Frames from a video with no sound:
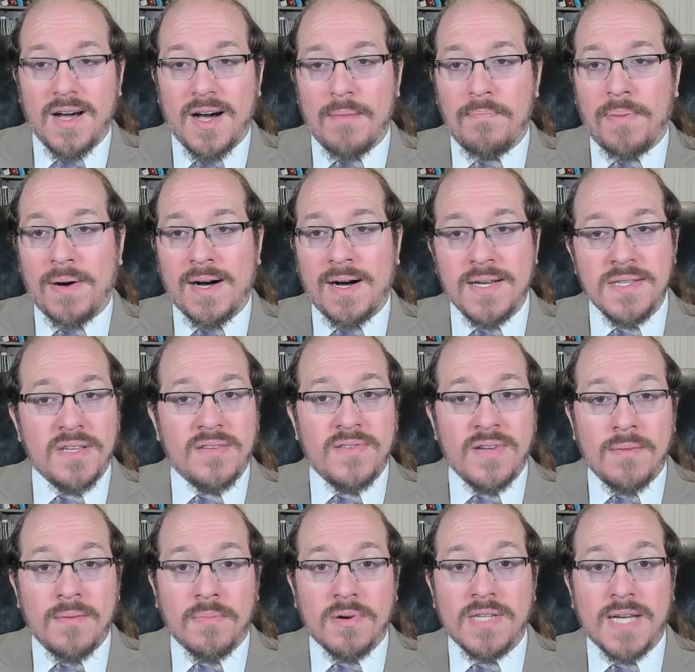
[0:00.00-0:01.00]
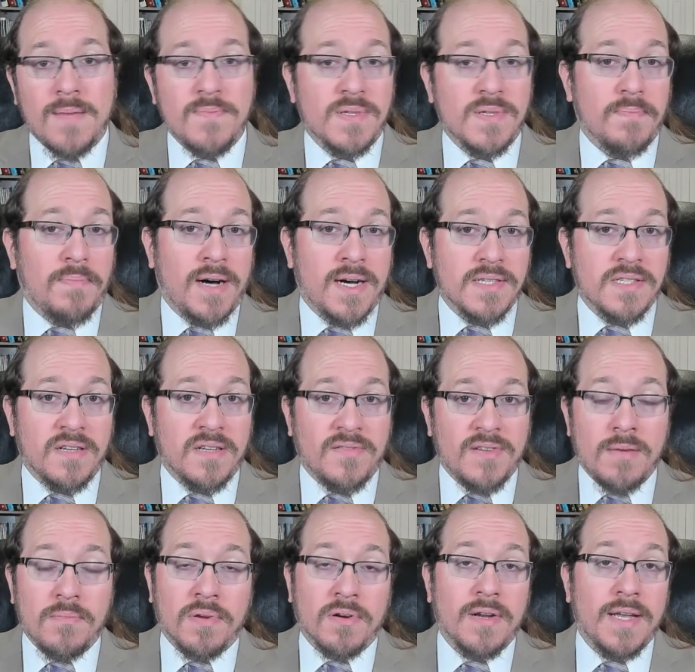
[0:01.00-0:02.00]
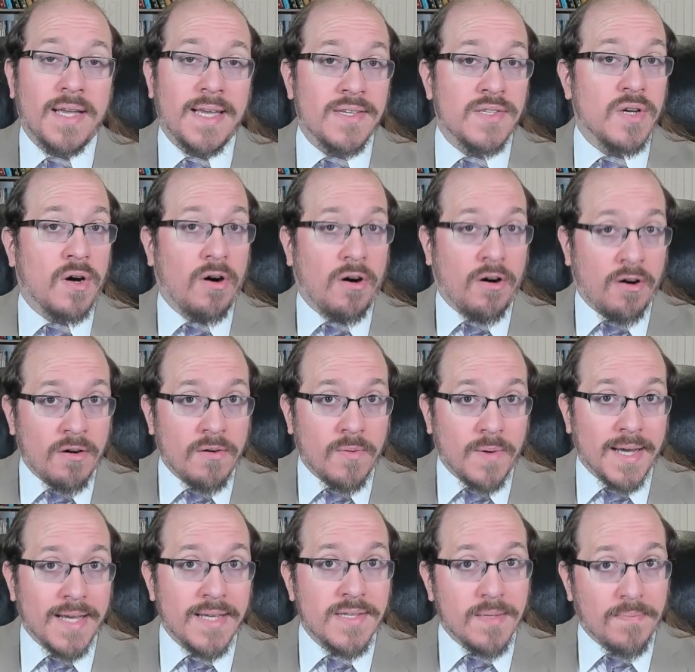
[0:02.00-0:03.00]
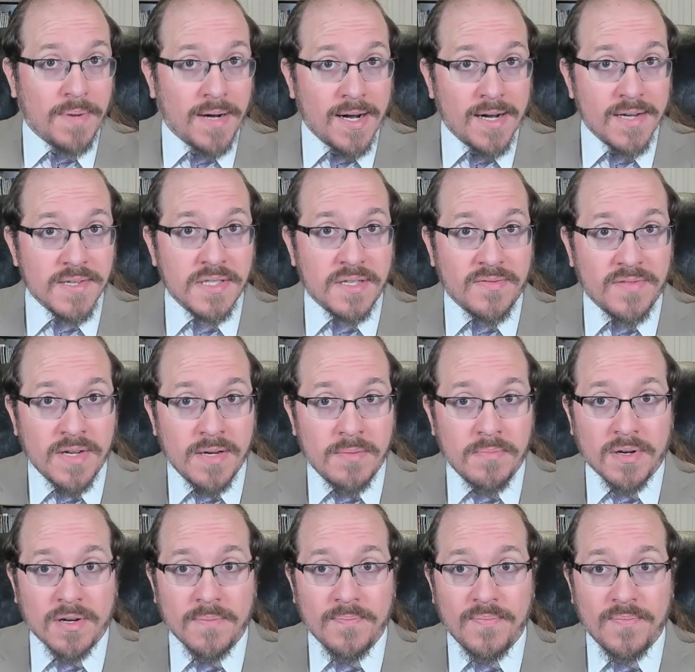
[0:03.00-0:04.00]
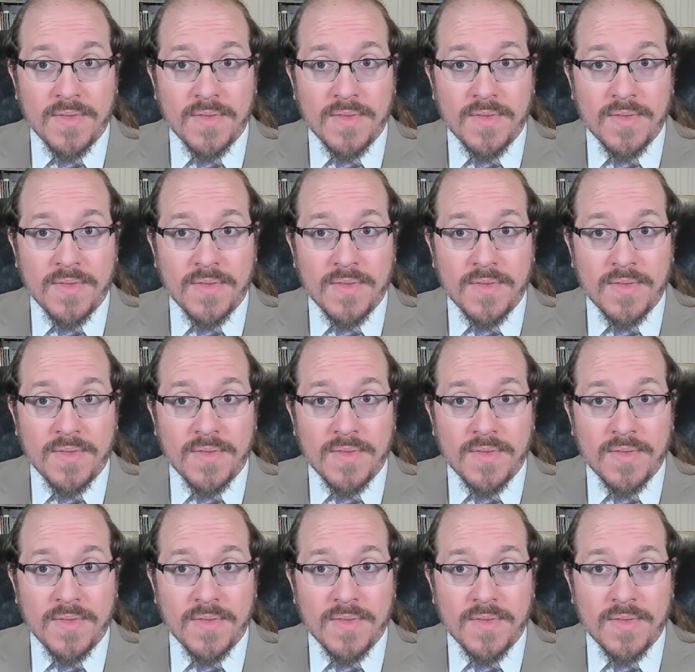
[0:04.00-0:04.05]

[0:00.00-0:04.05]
A positive number times a positive number is always a positive number,